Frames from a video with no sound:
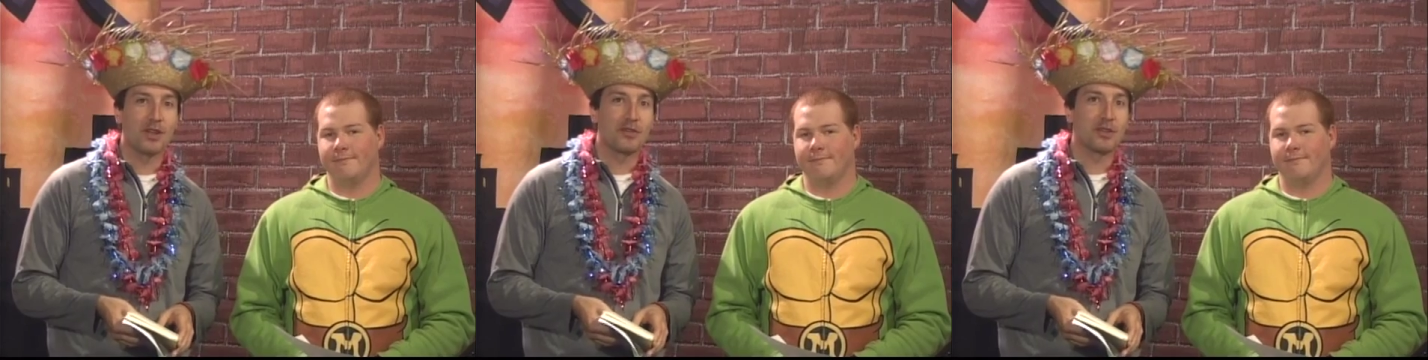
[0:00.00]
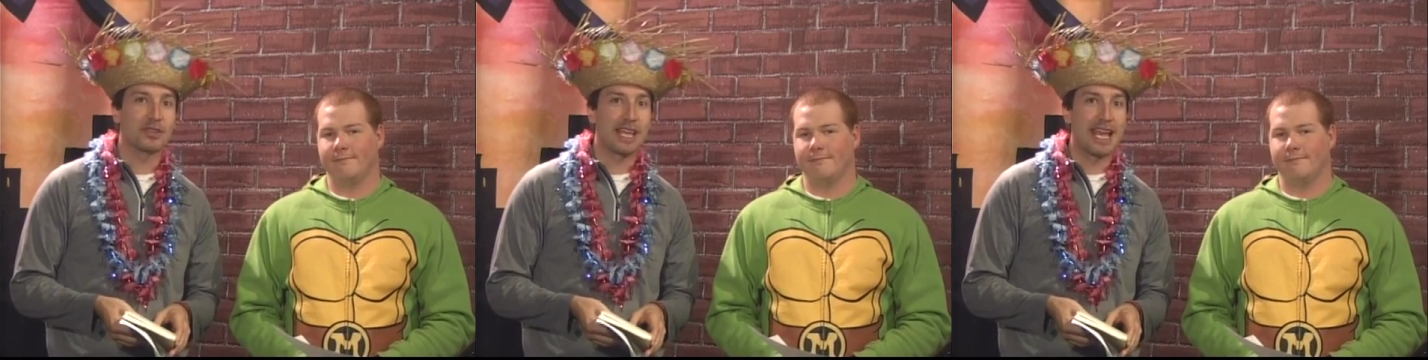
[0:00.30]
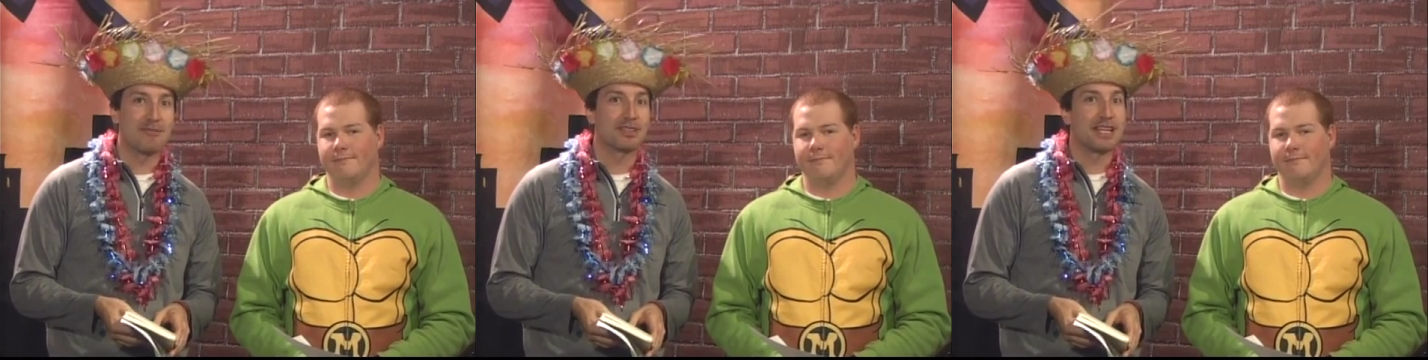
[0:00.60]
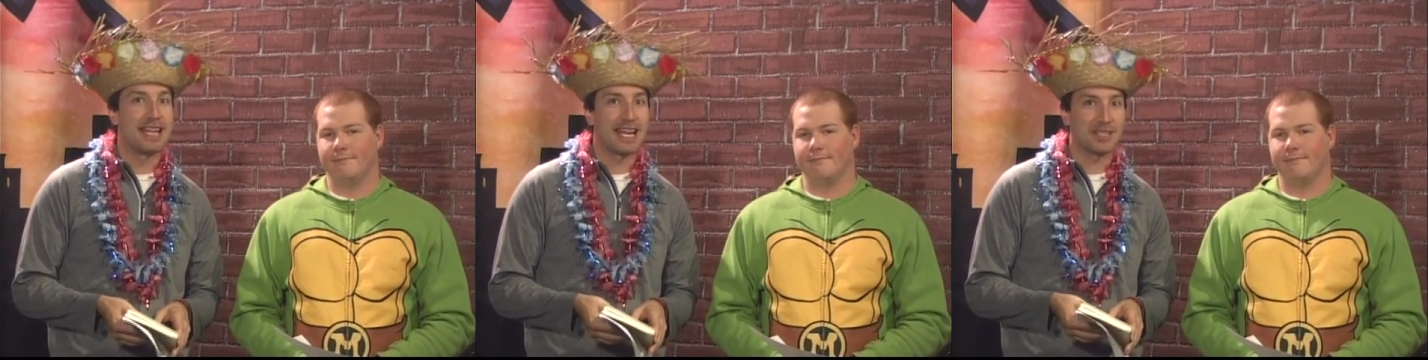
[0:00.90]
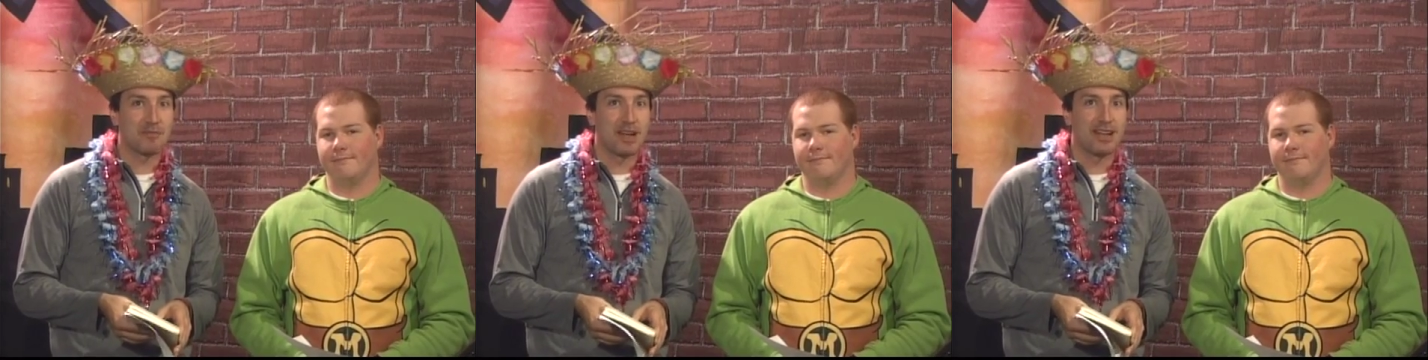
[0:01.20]
Speaker 1: of those games
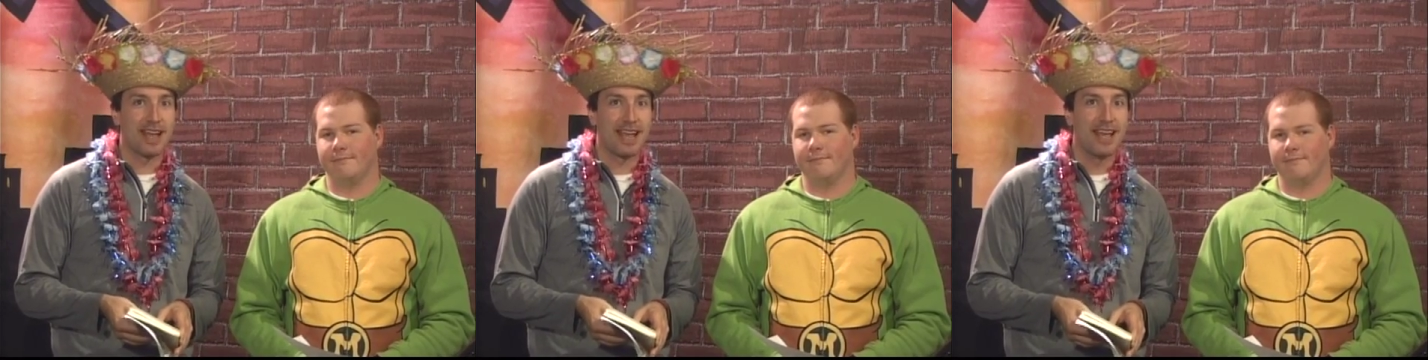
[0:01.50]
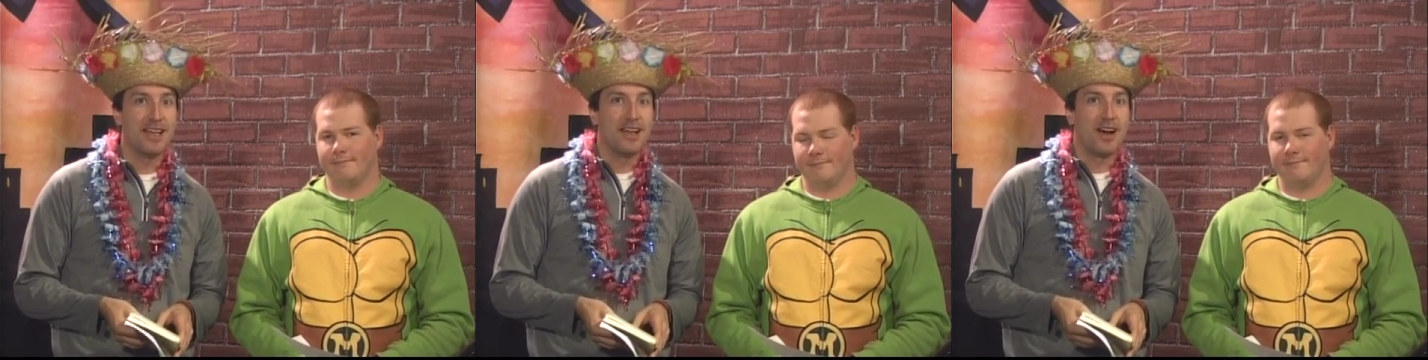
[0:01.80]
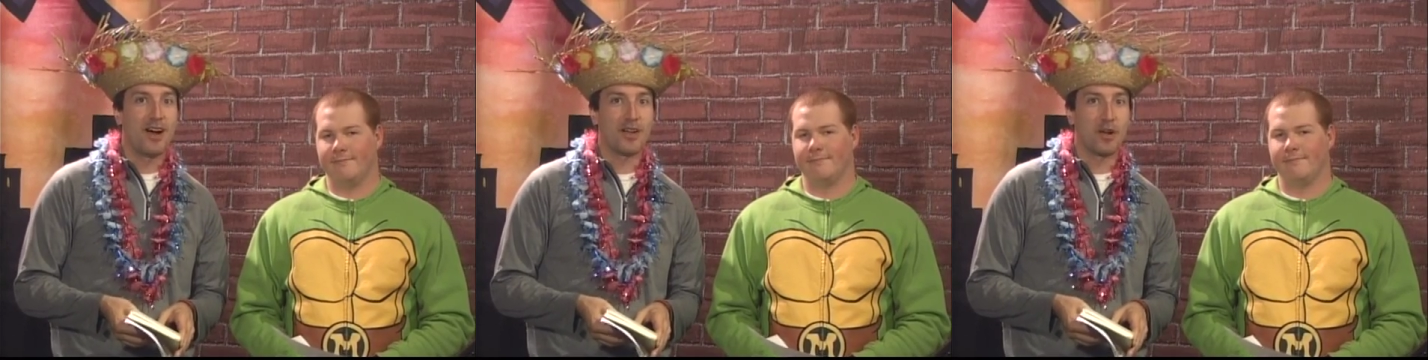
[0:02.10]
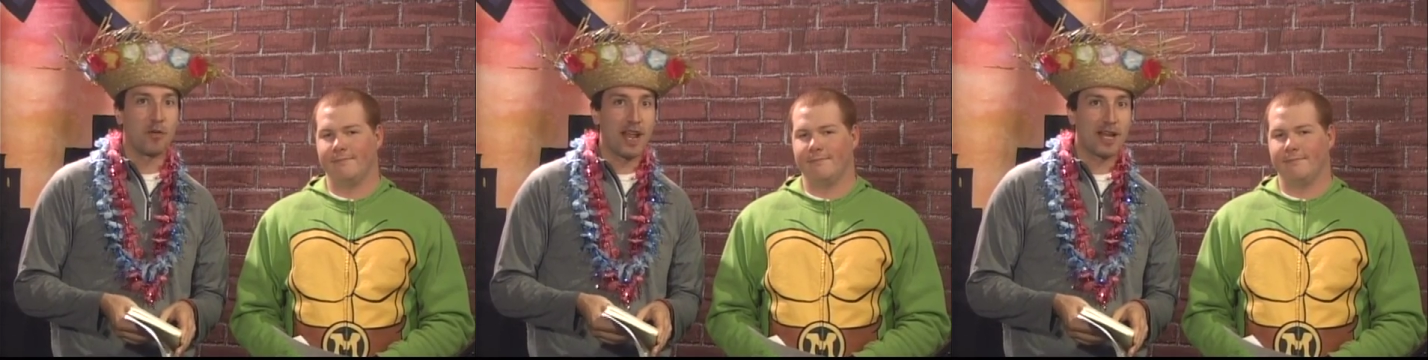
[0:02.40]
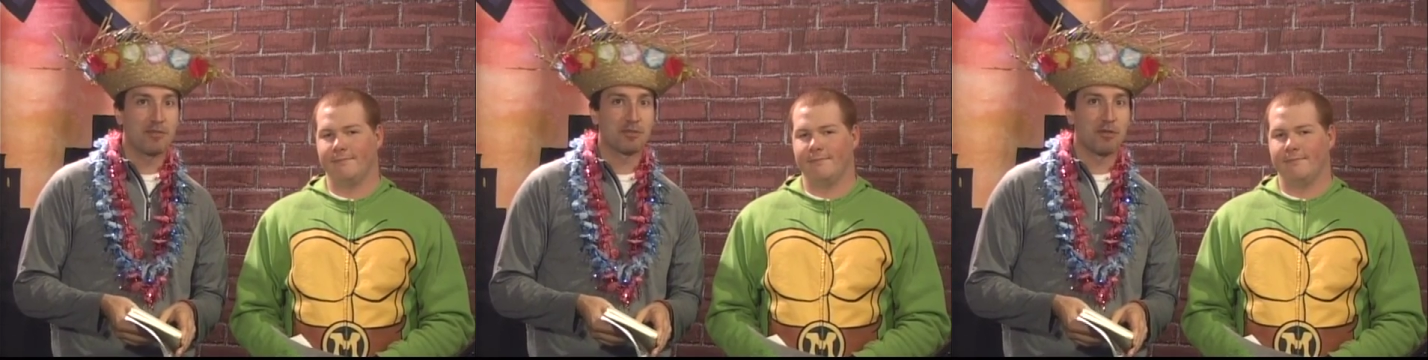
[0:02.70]
next Monday on our Wake
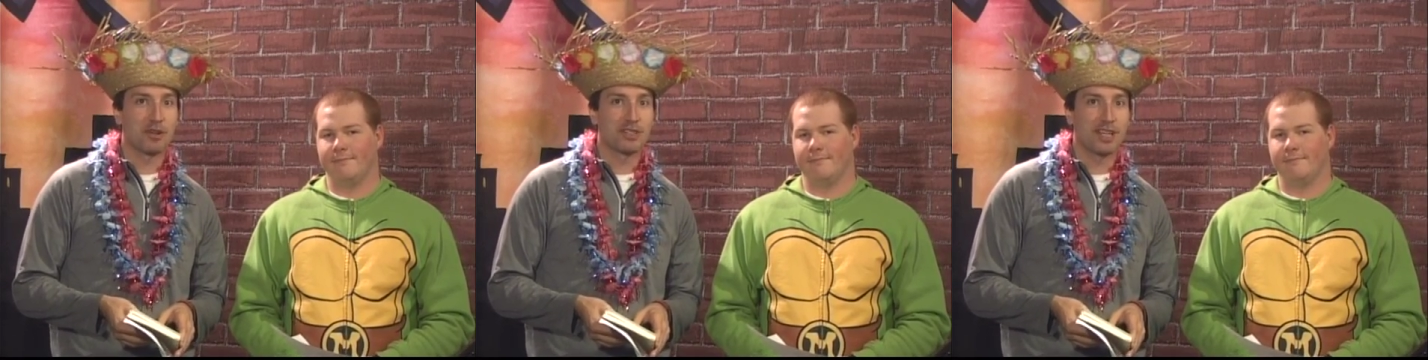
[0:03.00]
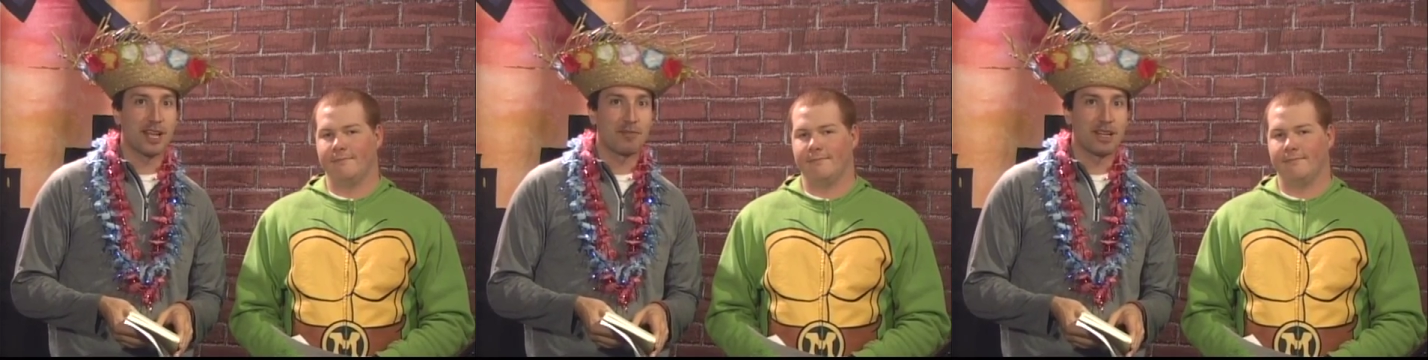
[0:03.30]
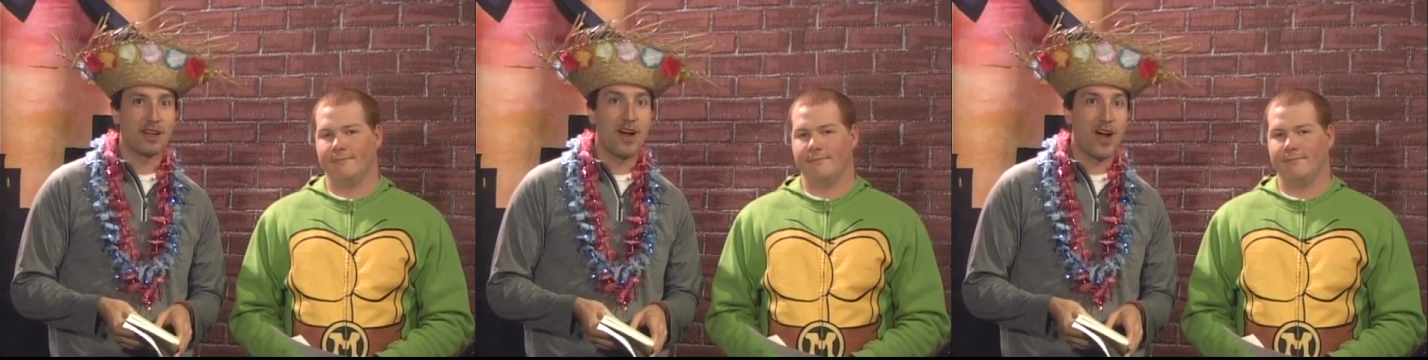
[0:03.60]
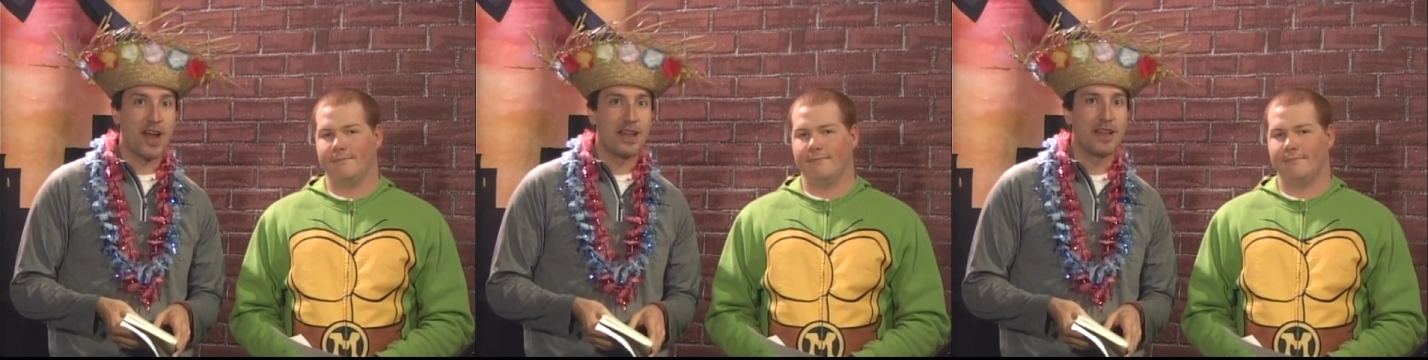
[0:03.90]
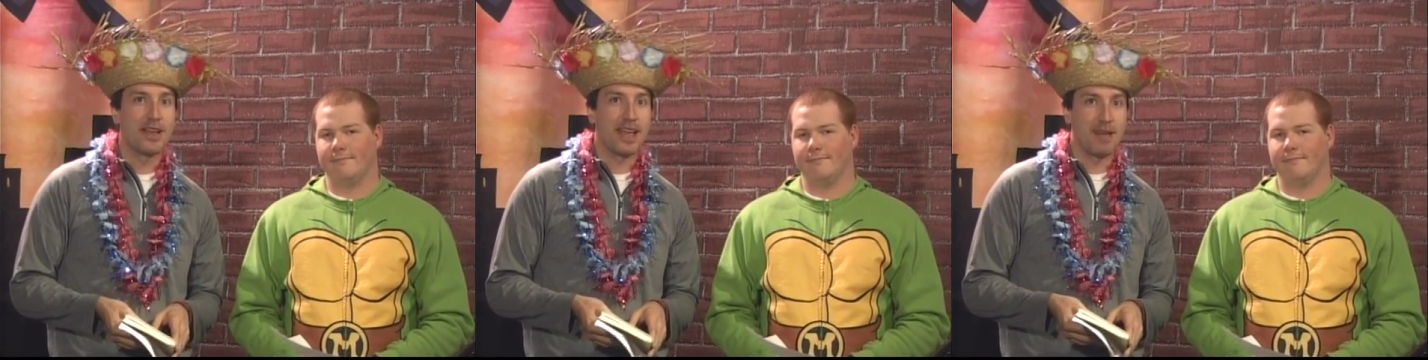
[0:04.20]
Up Sports segment on
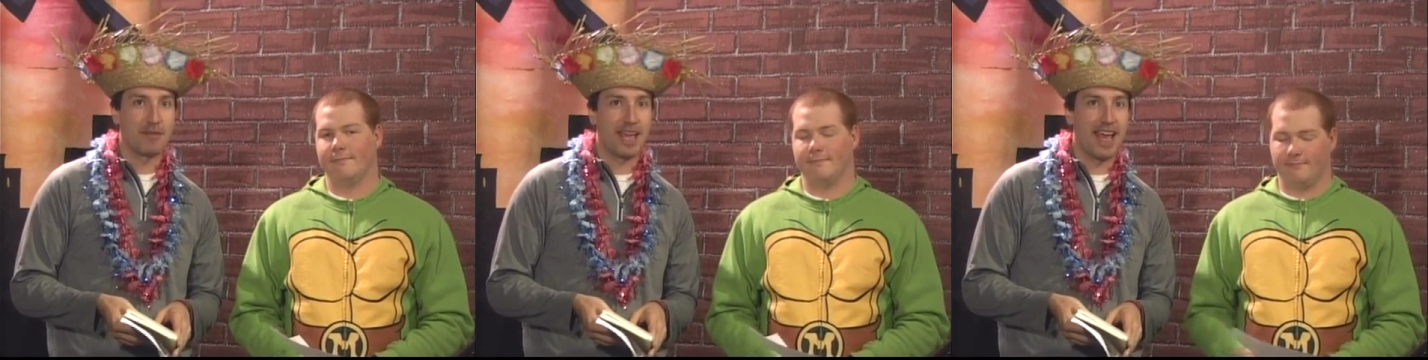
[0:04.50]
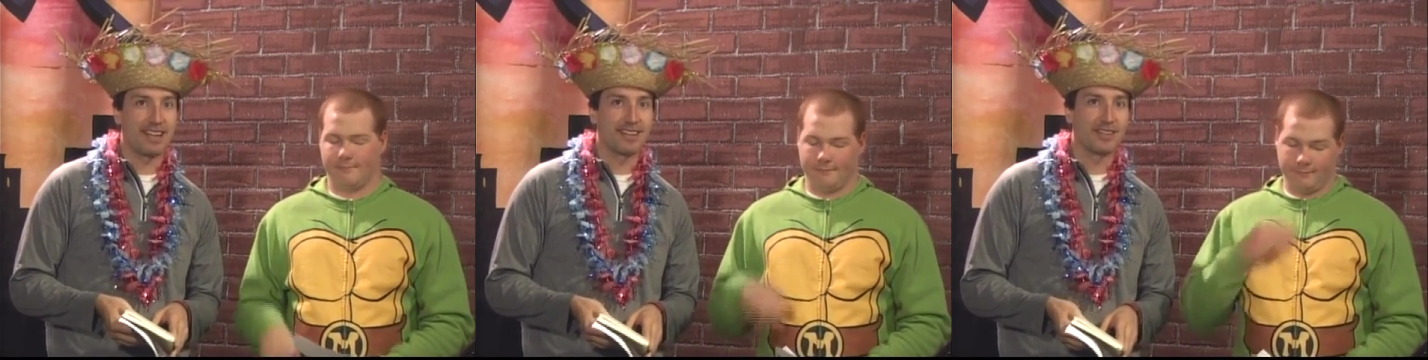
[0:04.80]
MCAT.